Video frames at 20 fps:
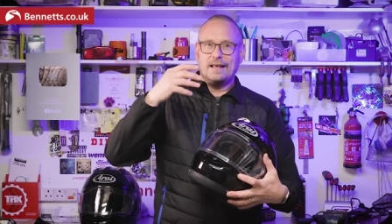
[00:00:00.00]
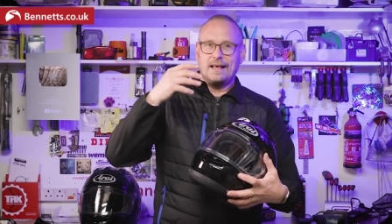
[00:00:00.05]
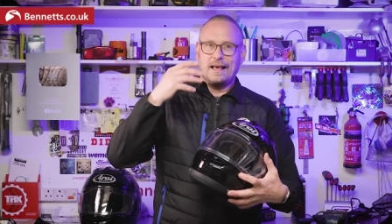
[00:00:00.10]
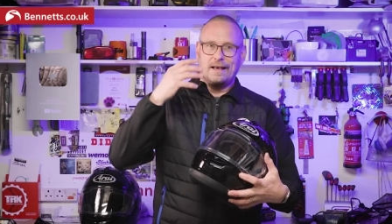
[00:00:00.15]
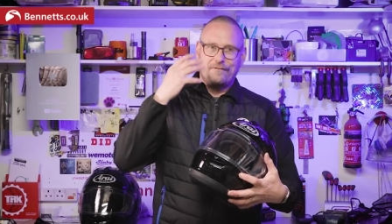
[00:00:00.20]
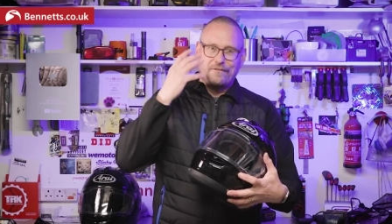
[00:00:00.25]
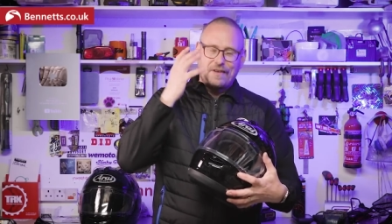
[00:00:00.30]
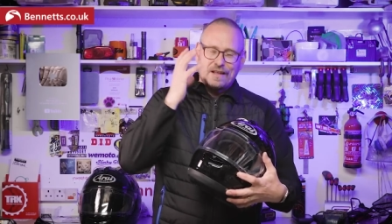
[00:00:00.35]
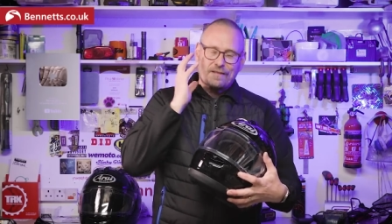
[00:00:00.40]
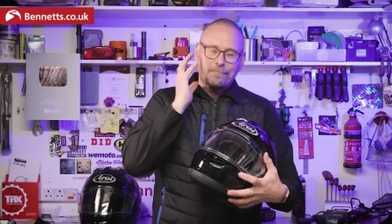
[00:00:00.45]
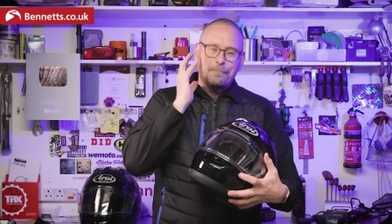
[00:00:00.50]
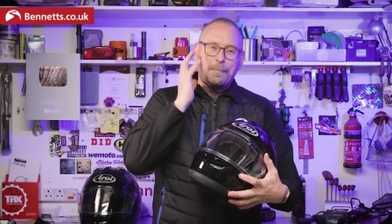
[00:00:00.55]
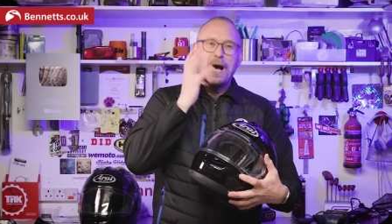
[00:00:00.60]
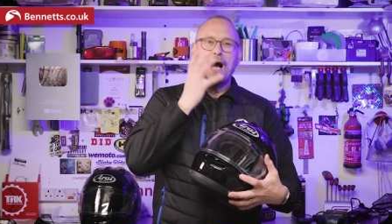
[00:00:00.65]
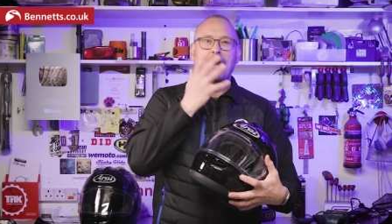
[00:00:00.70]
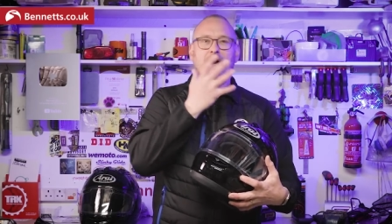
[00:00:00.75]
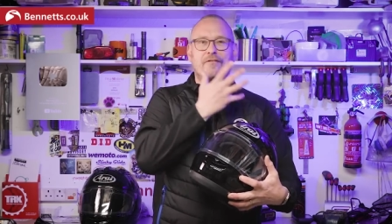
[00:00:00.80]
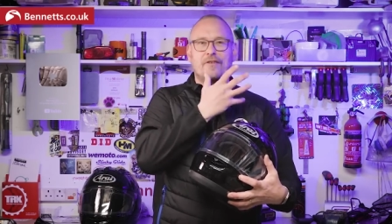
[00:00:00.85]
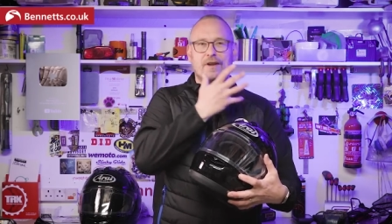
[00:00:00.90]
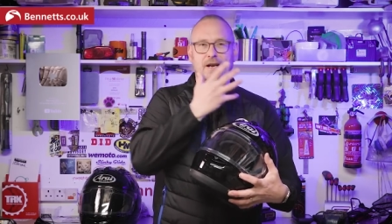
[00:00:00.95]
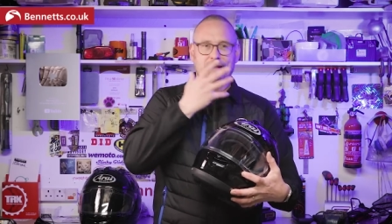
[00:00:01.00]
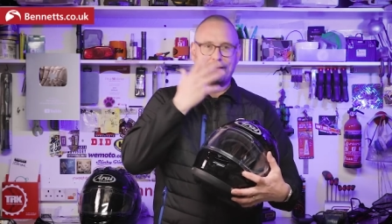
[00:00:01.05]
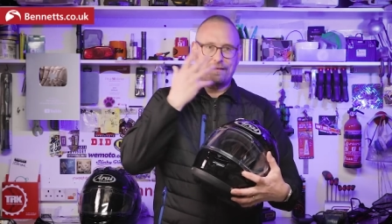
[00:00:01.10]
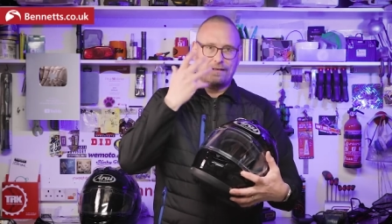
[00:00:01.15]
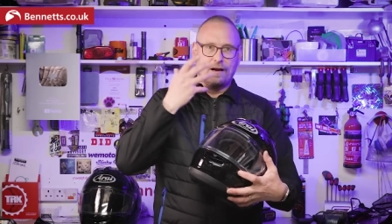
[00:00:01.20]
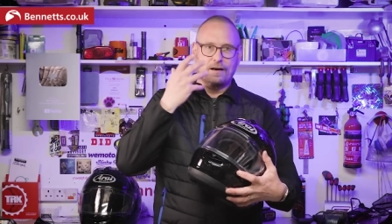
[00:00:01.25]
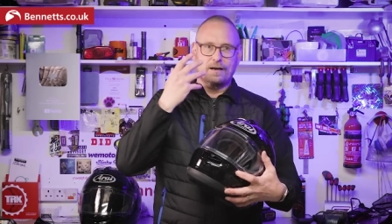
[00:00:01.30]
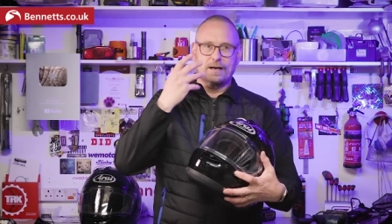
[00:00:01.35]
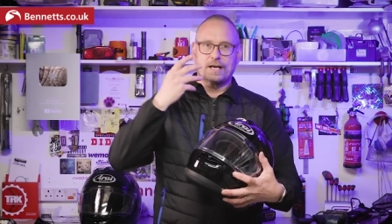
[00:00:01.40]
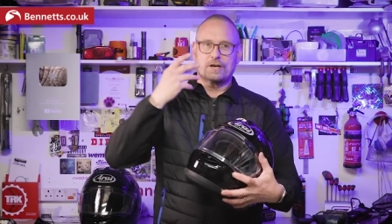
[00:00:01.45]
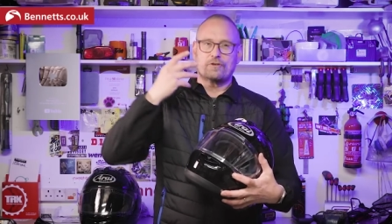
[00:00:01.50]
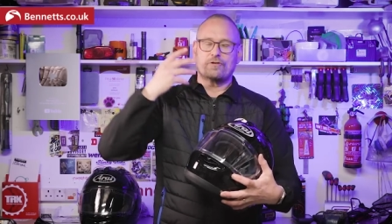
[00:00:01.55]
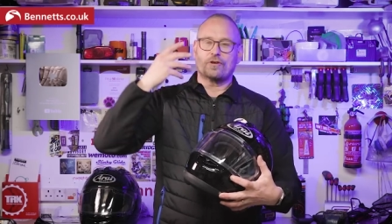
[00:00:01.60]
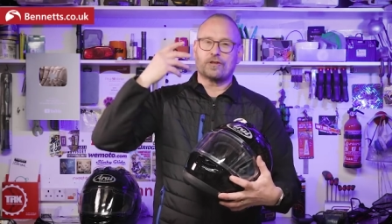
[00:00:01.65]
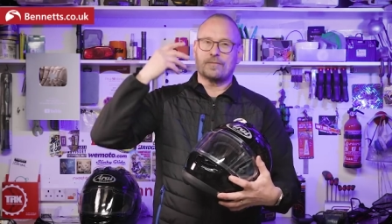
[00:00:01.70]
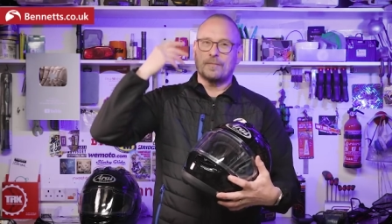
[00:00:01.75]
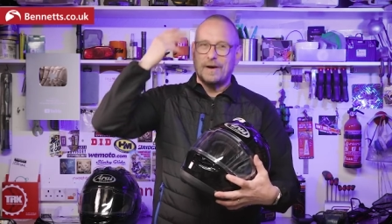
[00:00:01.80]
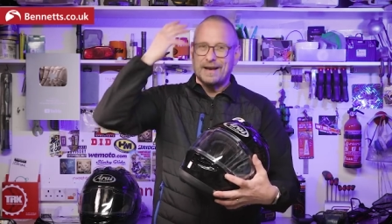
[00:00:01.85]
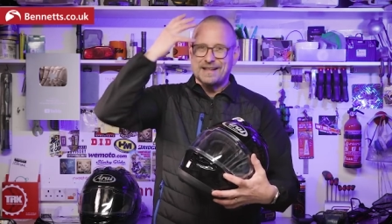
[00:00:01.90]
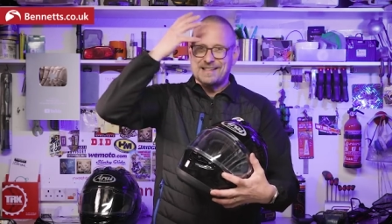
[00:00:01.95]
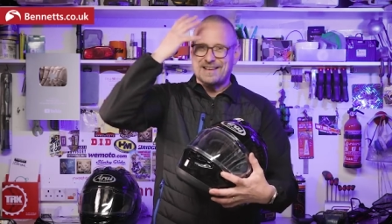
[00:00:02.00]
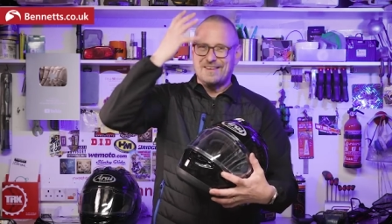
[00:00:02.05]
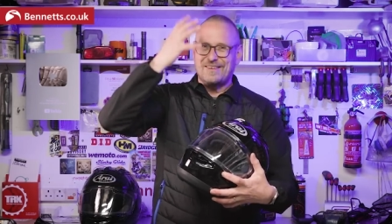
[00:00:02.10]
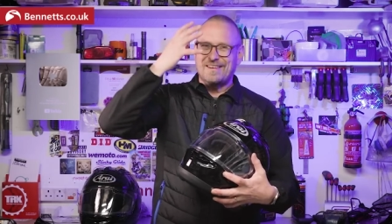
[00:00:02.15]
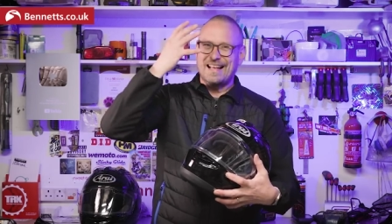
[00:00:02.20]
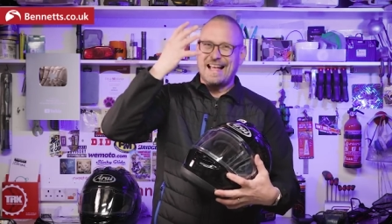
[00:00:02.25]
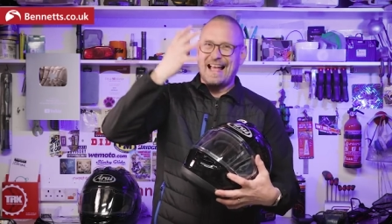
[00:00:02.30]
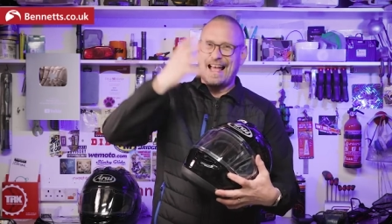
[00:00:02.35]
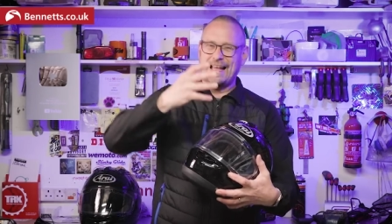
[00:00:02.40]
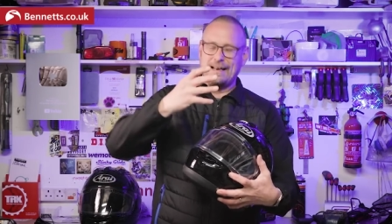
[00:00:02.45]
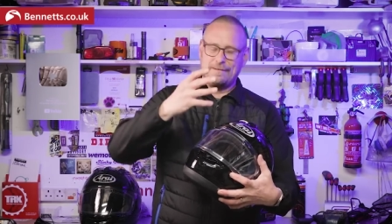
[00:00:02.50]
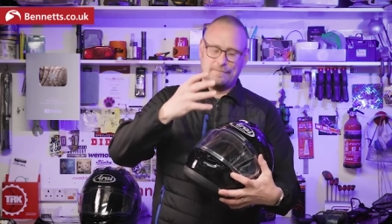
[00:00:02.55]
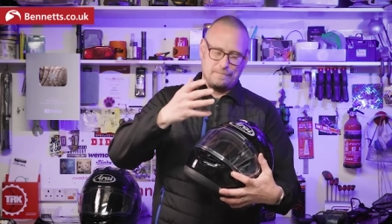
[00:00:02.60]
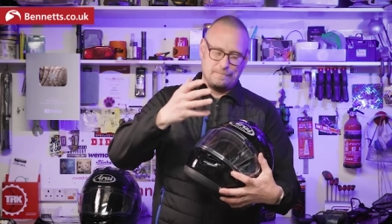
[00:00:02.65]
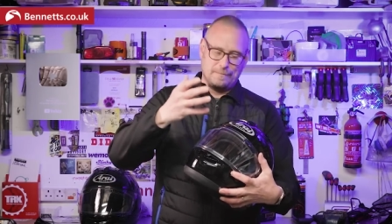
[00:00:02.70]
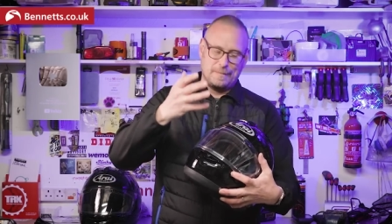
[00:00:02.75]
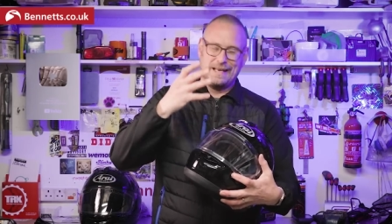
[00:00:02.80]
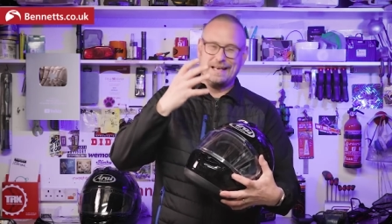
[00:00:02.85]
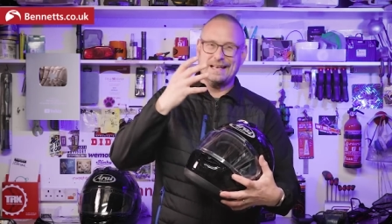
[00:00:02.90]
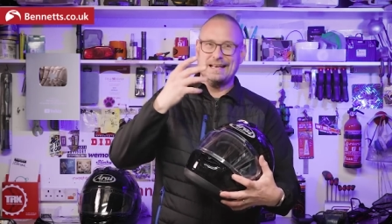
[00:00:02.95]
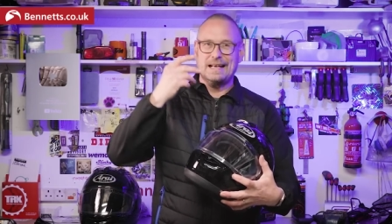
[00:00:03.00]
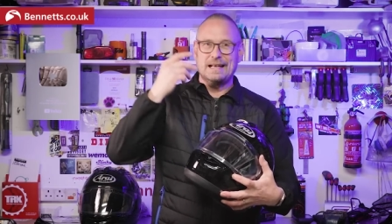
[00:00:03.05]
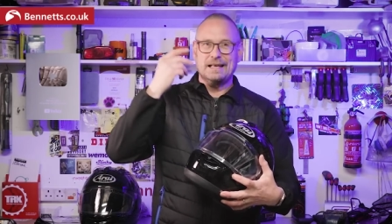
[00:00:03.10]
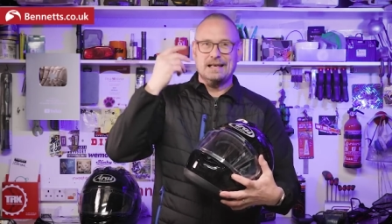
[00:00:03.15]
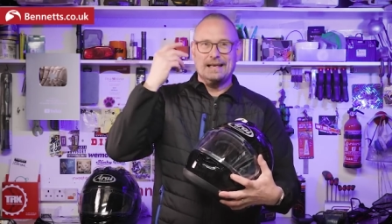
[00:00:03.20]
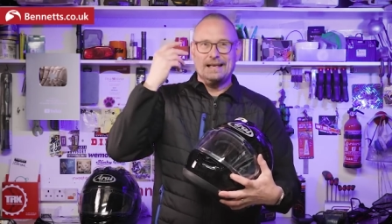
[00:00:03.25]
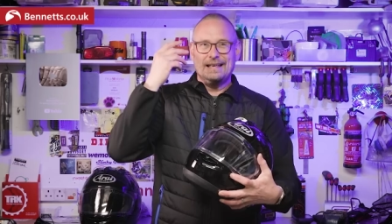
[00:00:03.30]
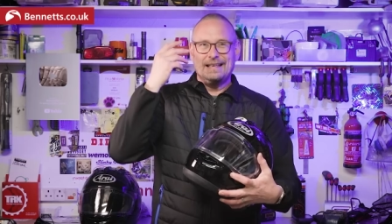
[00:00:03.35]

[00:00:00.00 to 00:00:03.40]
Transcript: it fits perfectly snugly across my entire head, meaning it,